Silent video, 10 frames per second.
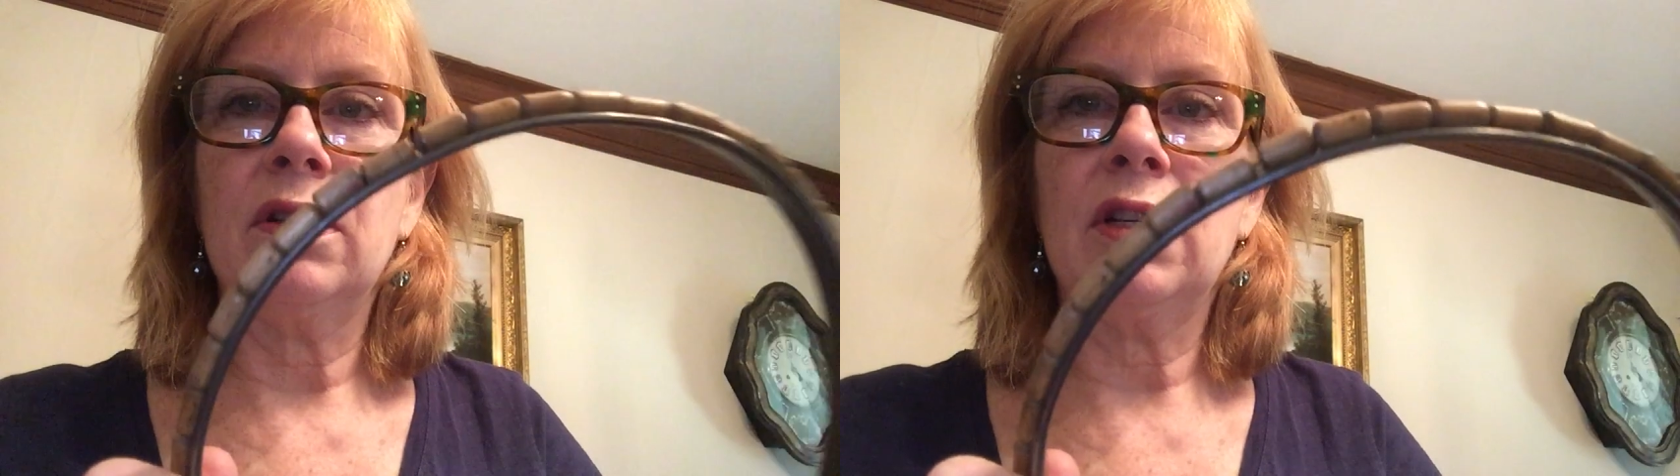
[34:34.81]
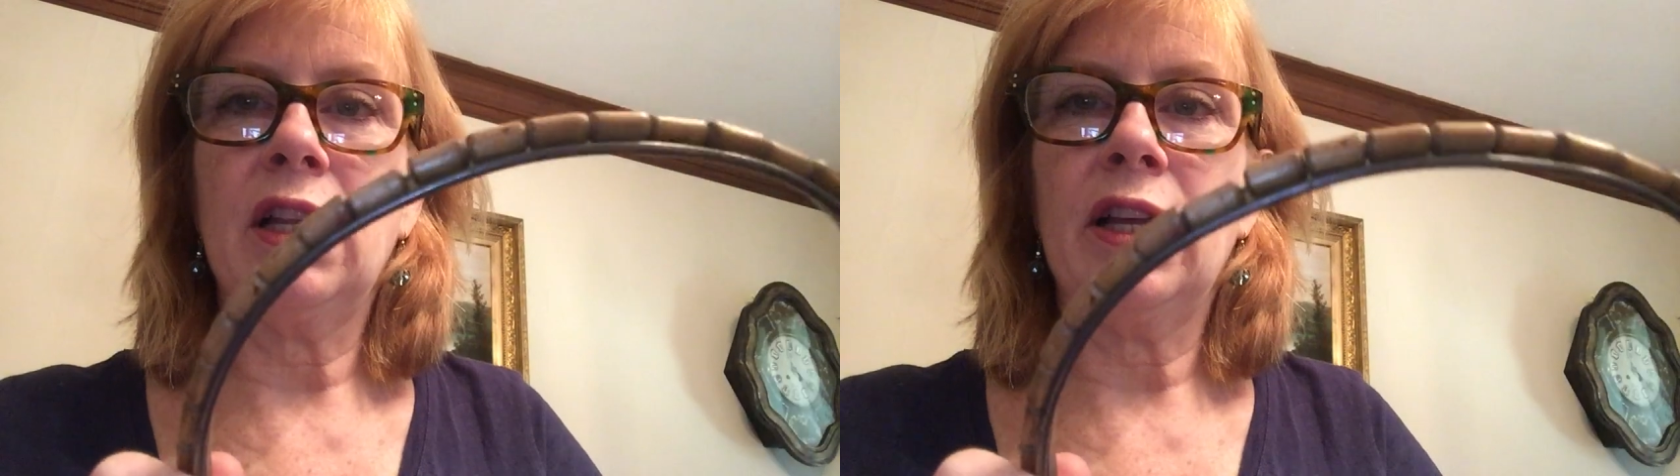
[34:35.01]

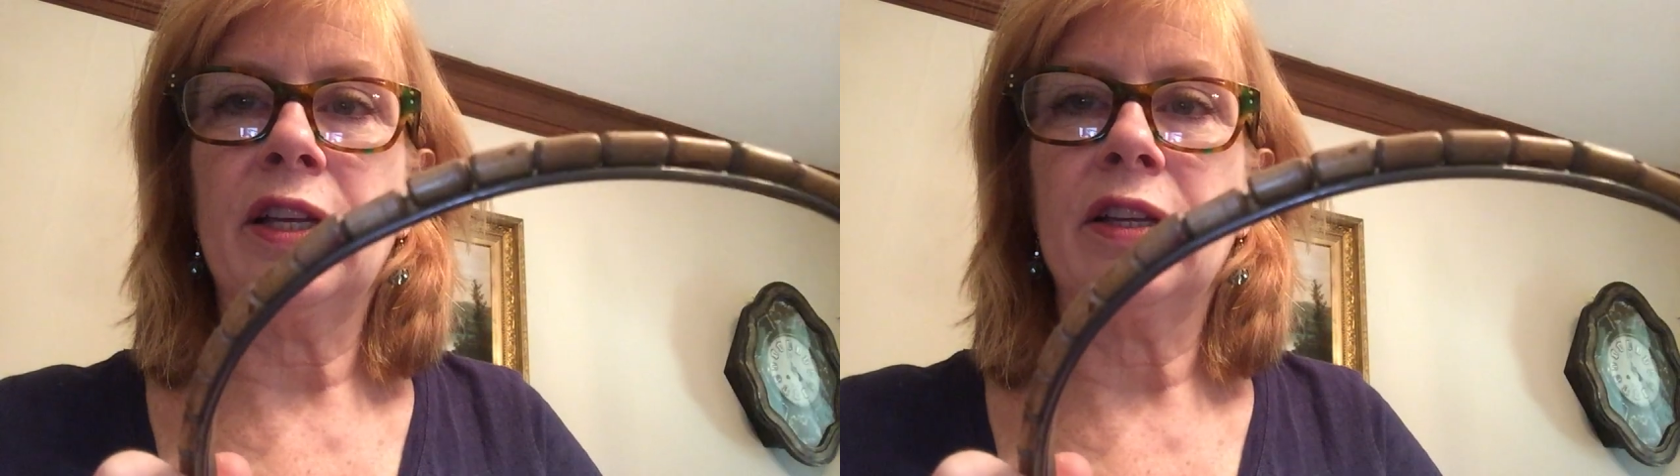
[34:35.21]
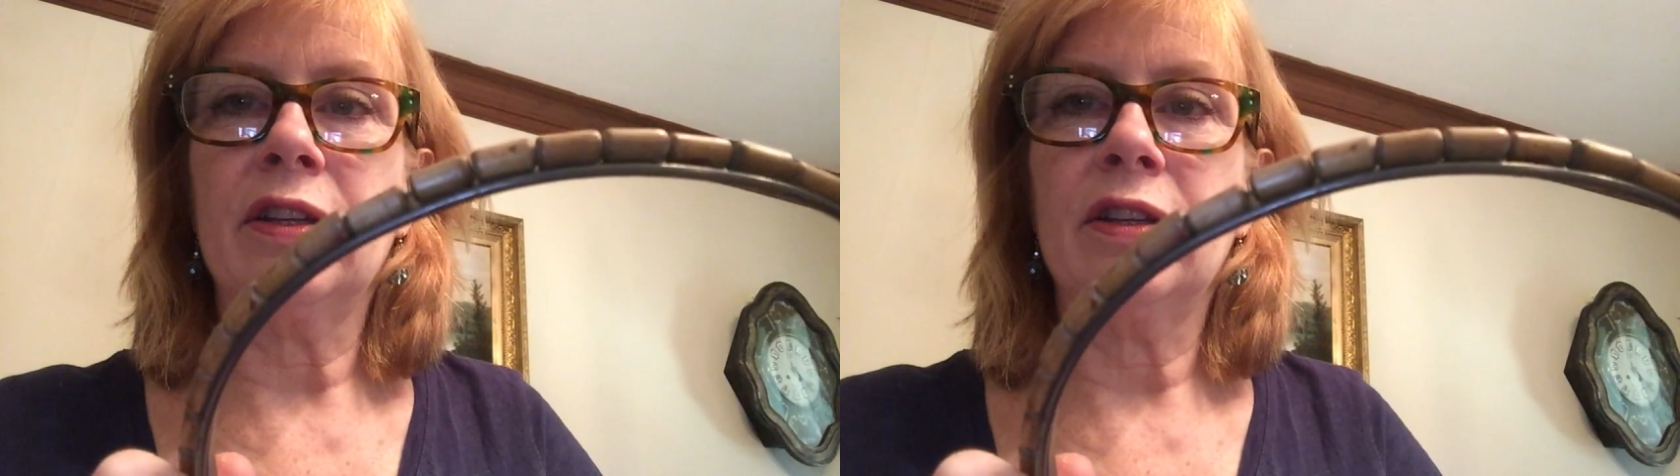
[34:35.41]
I
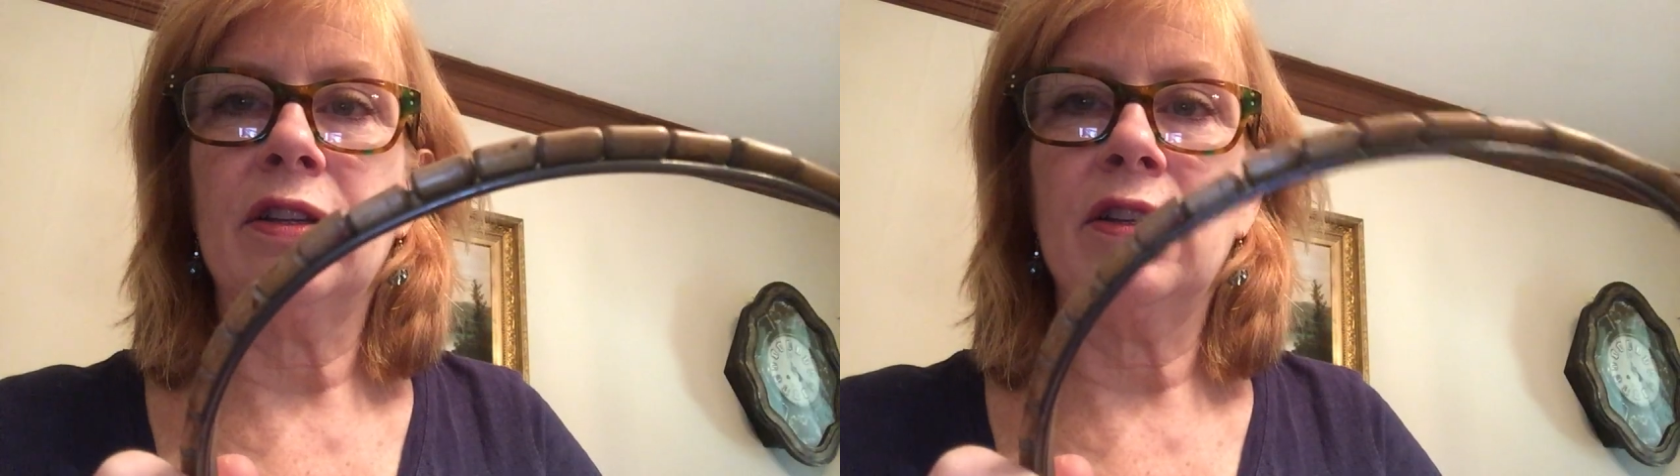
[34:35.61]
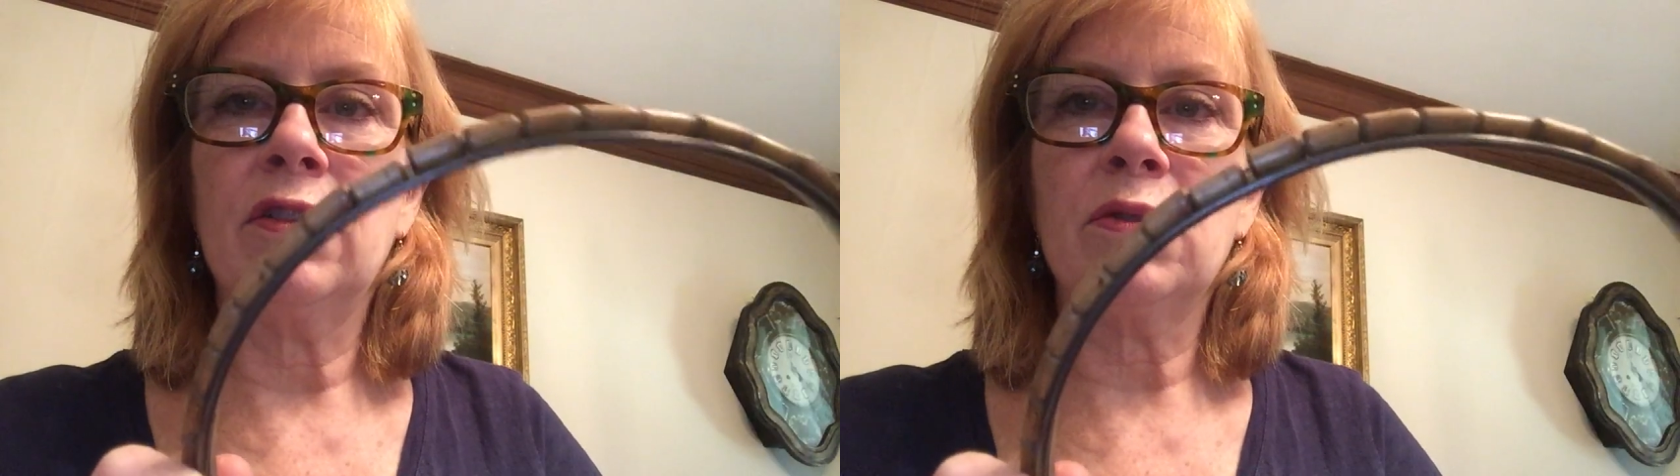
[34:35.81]
like it.
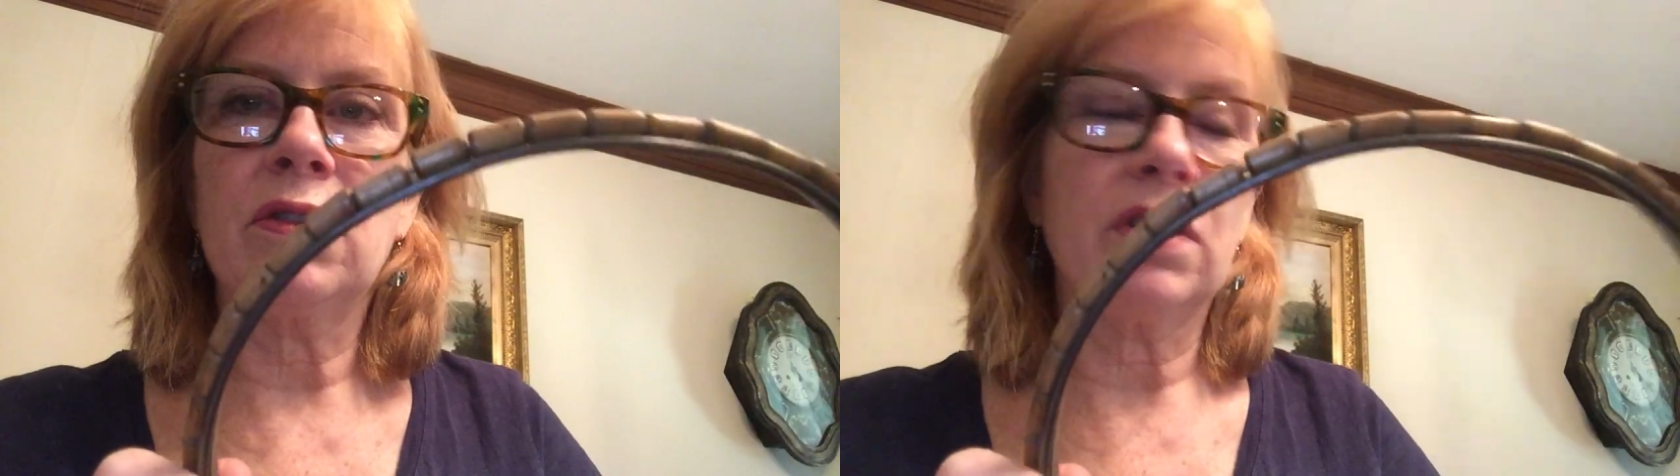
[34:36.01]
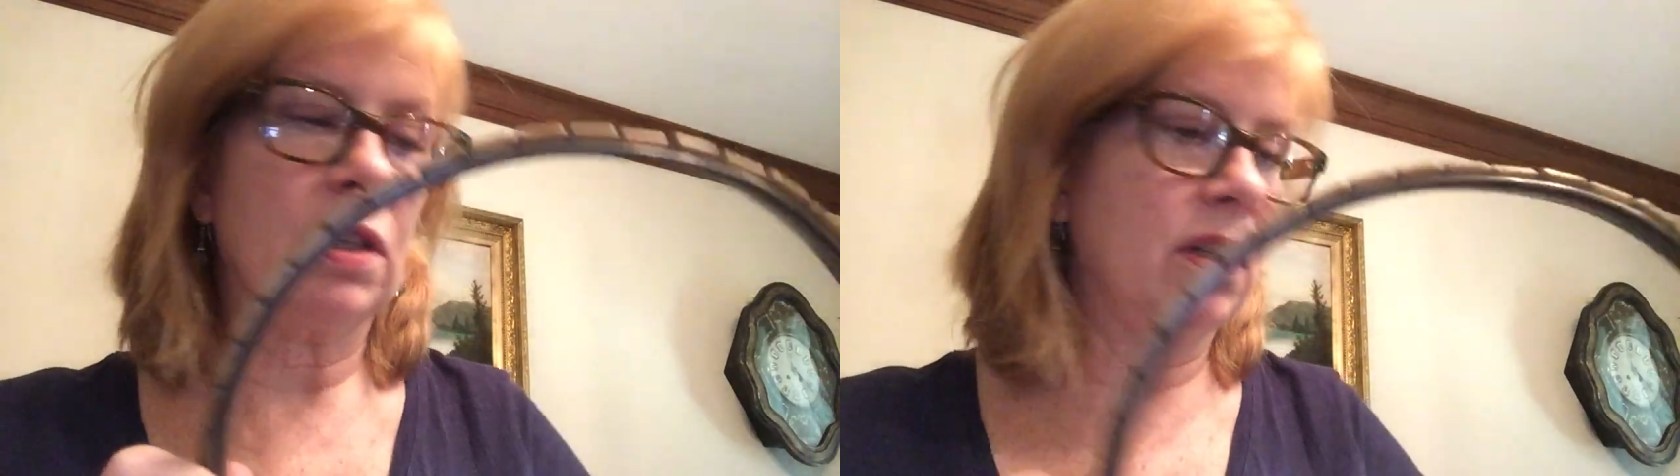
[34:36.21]

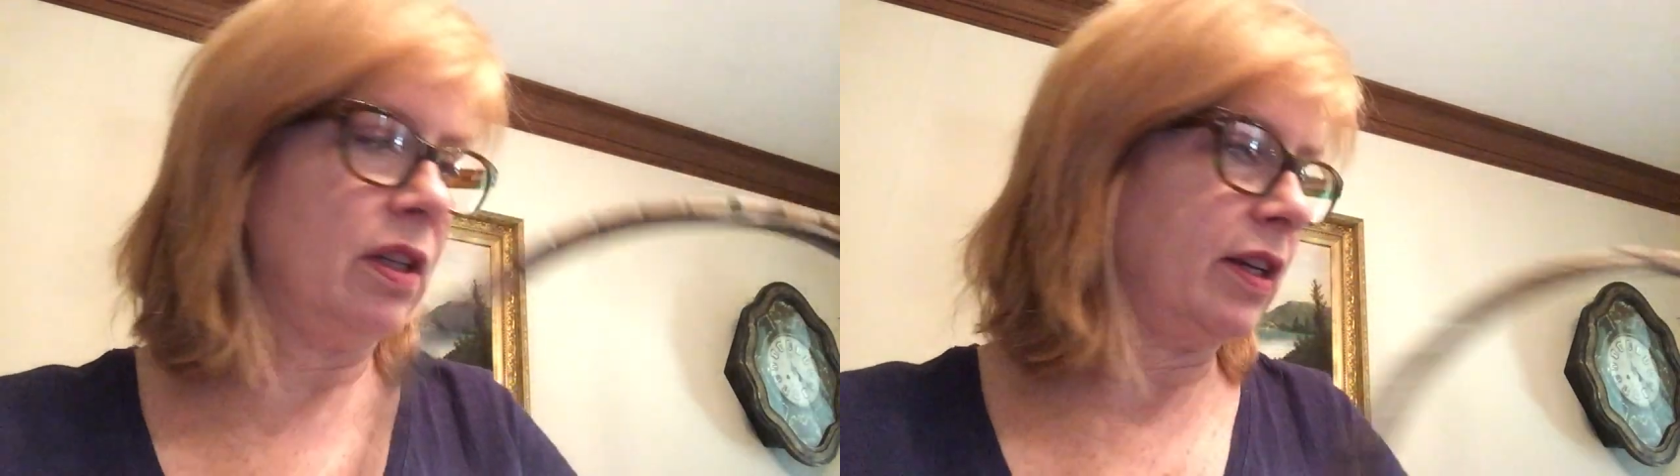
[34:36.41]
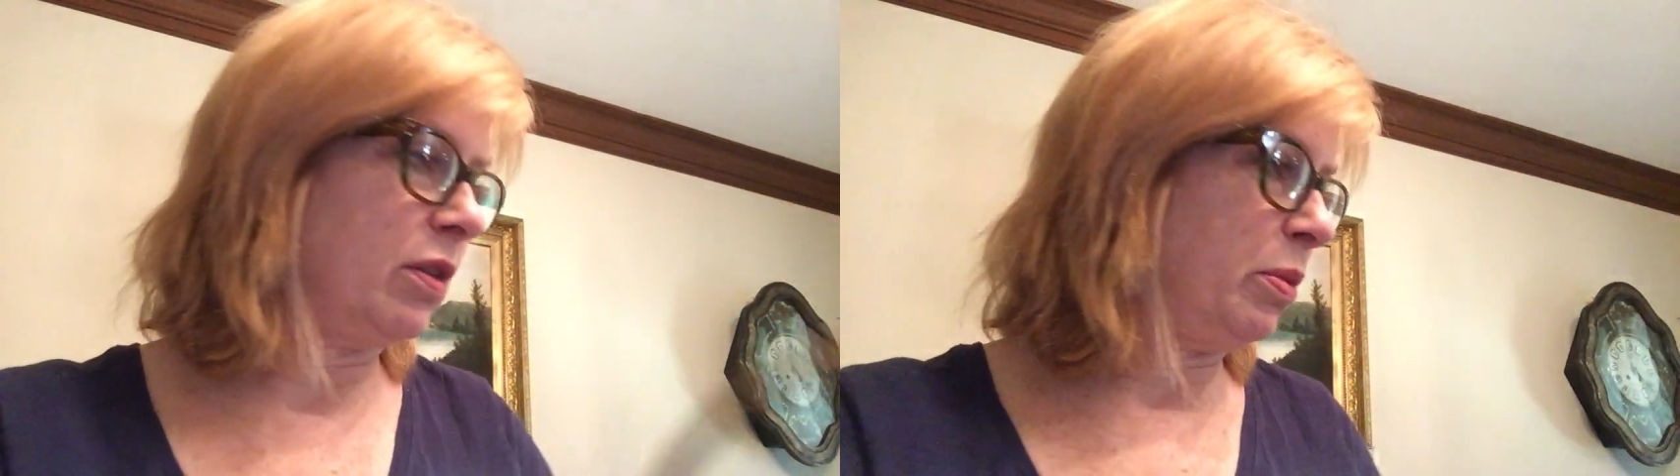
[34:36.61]
Interesting
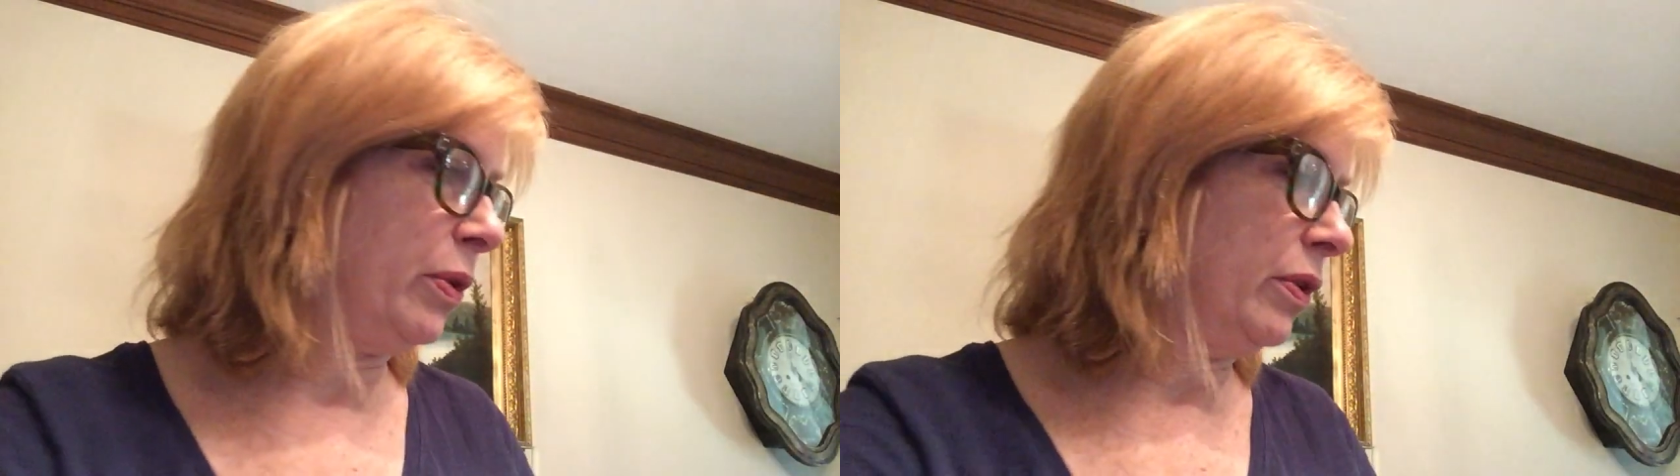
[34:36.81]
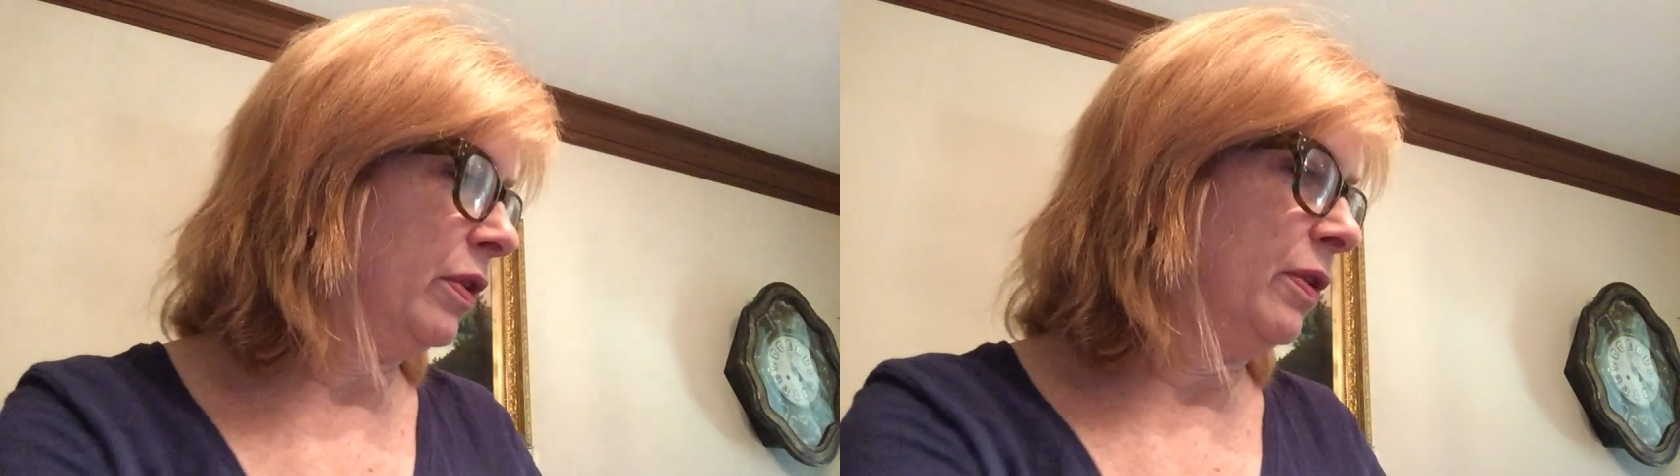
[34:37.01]
collectible.